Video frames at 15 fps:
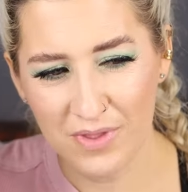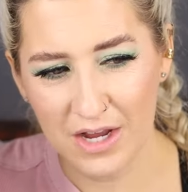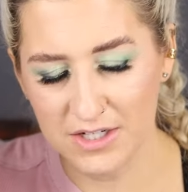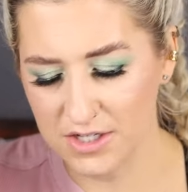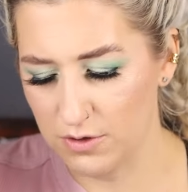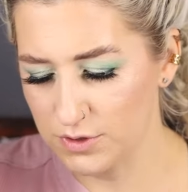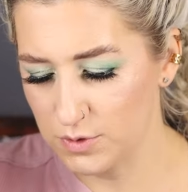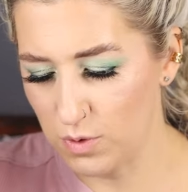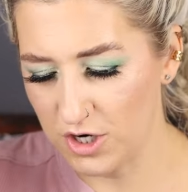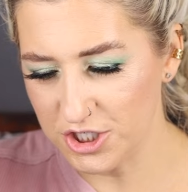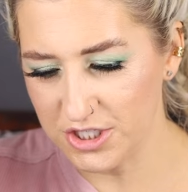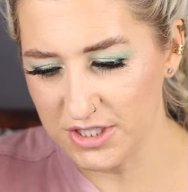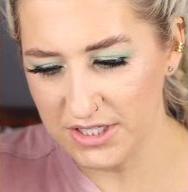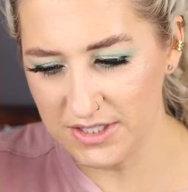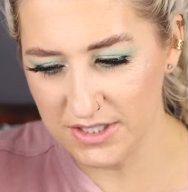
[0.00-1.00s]
because I was
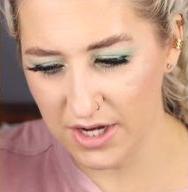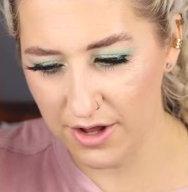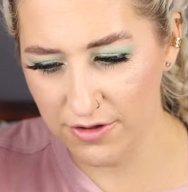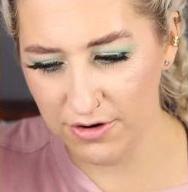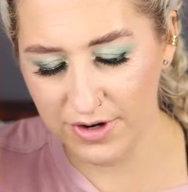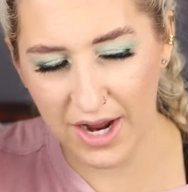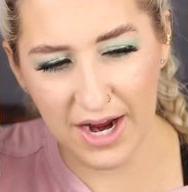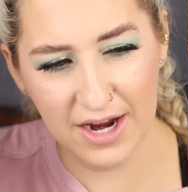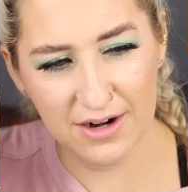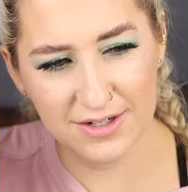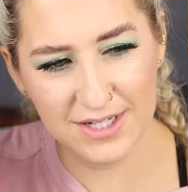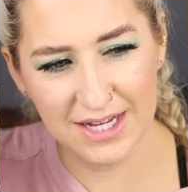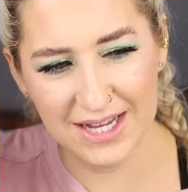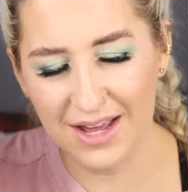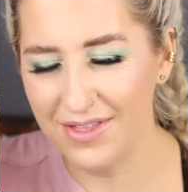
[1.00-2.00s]
watching these the other day and I
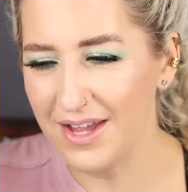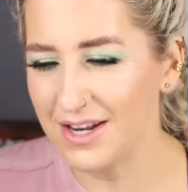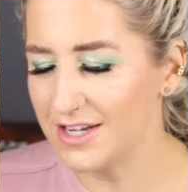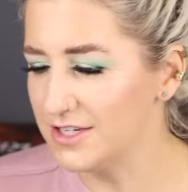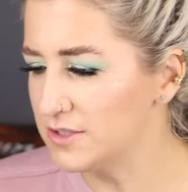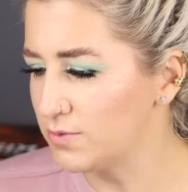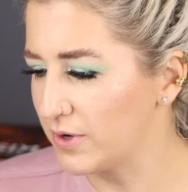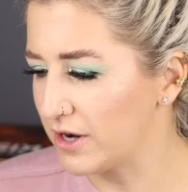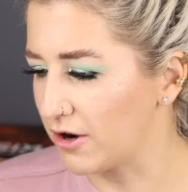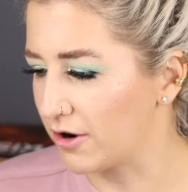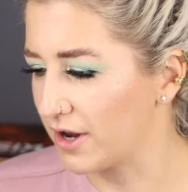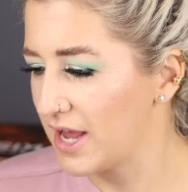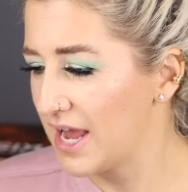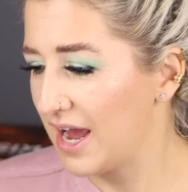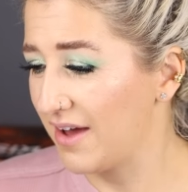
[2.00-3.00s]
was like, yeah, that is
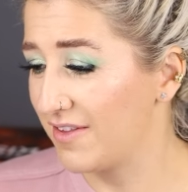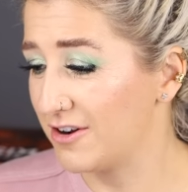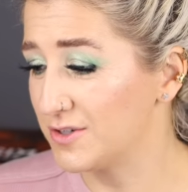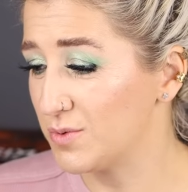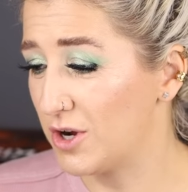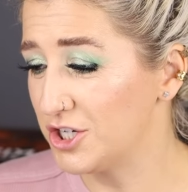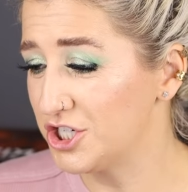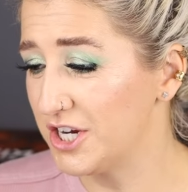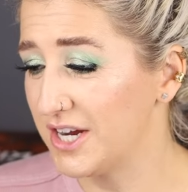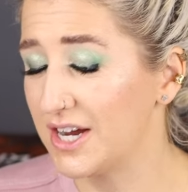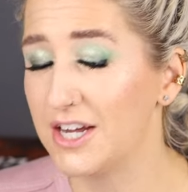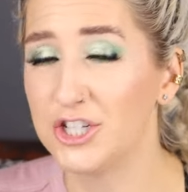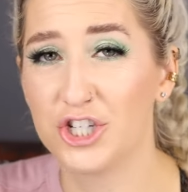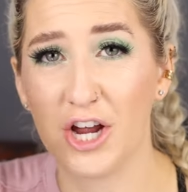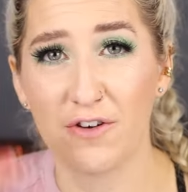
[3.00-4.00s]
weird. And then I was
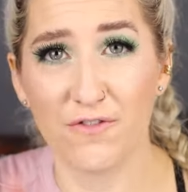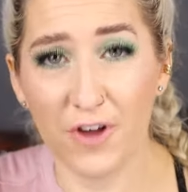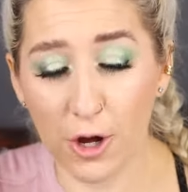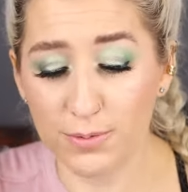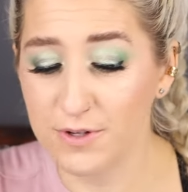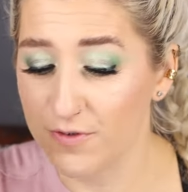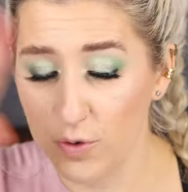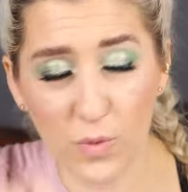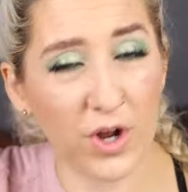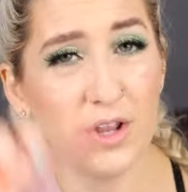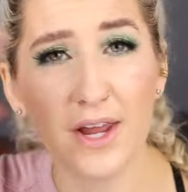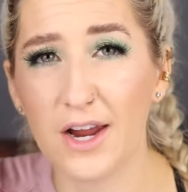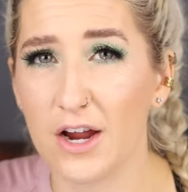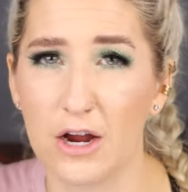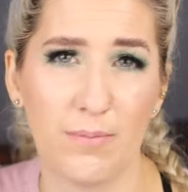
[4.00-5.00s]
watching Jen Phelps. If you want
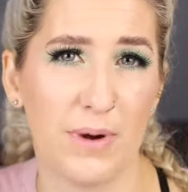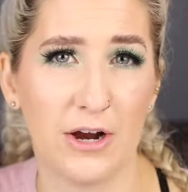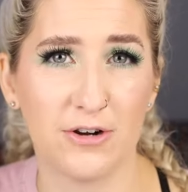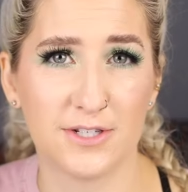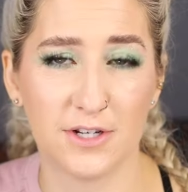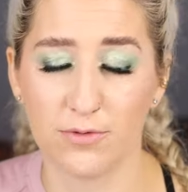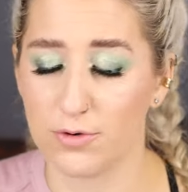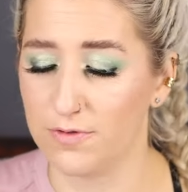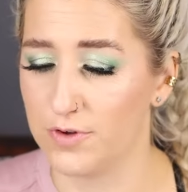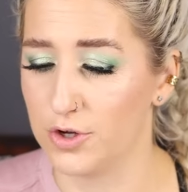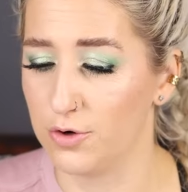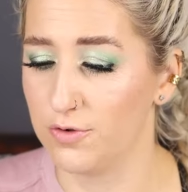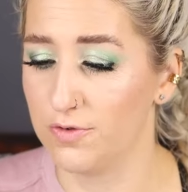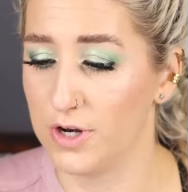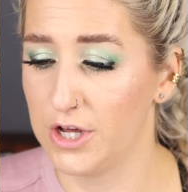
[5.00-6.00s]
like a comparison
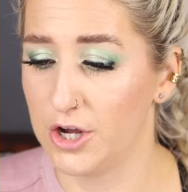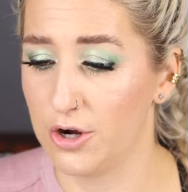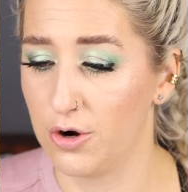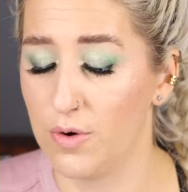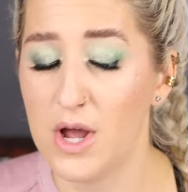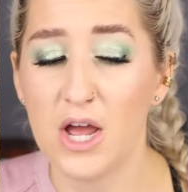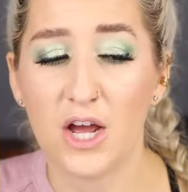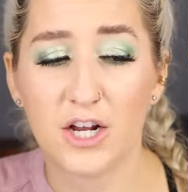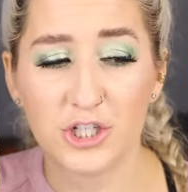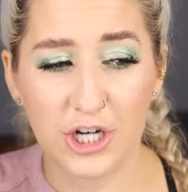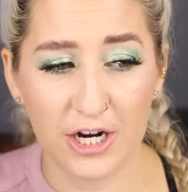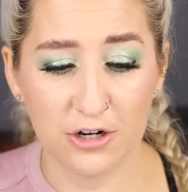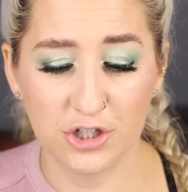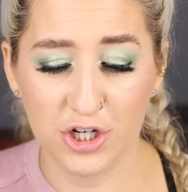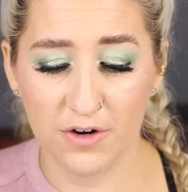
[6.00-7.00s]
review video,
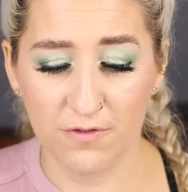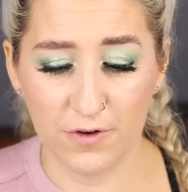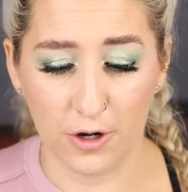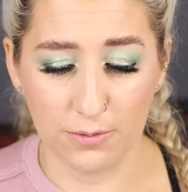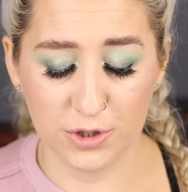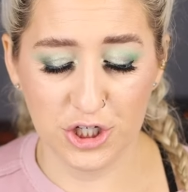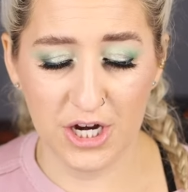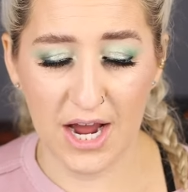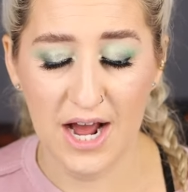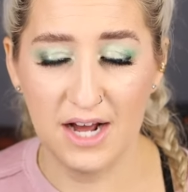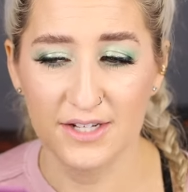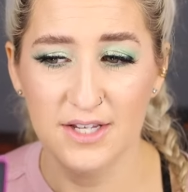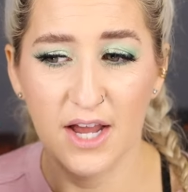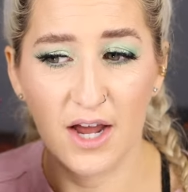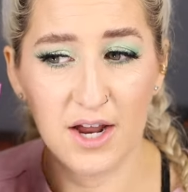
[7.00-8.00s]
check out Jen Phelps. She
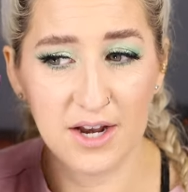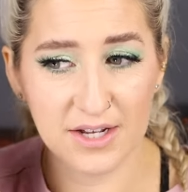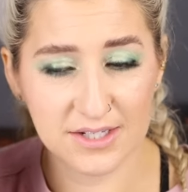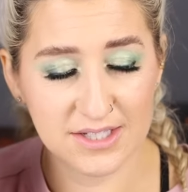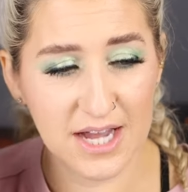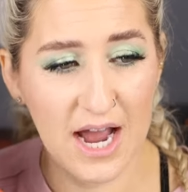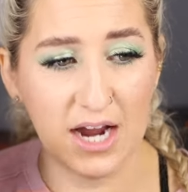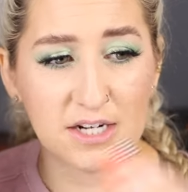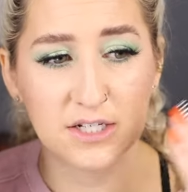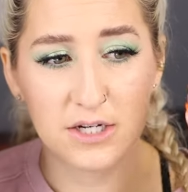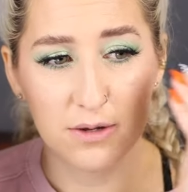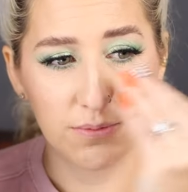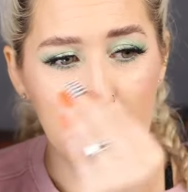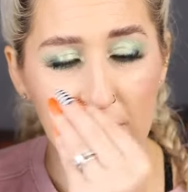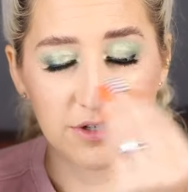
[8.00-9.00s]
has an exact
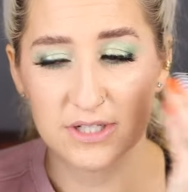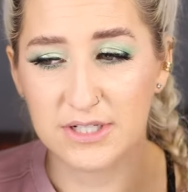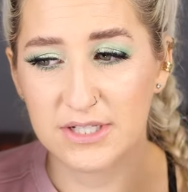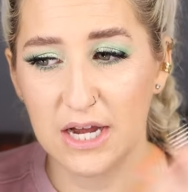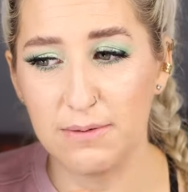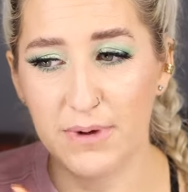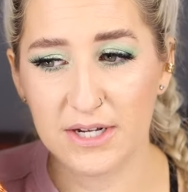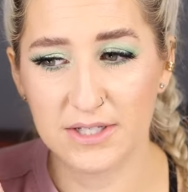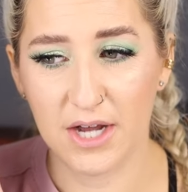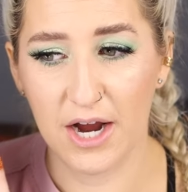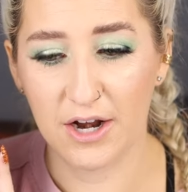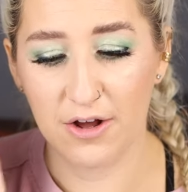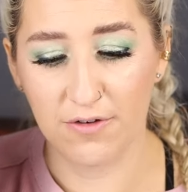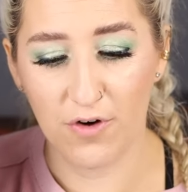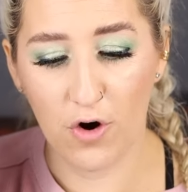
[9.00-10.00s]
comparison side by
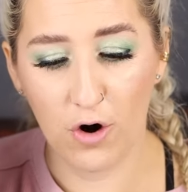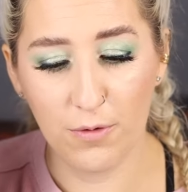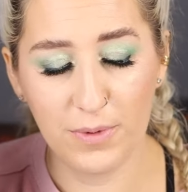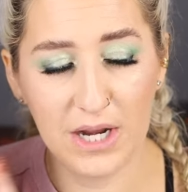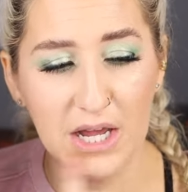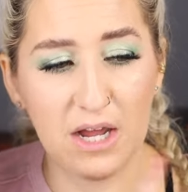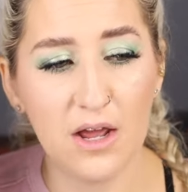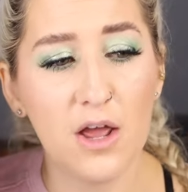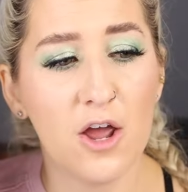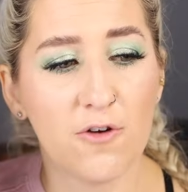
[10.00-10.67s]
side of Harmony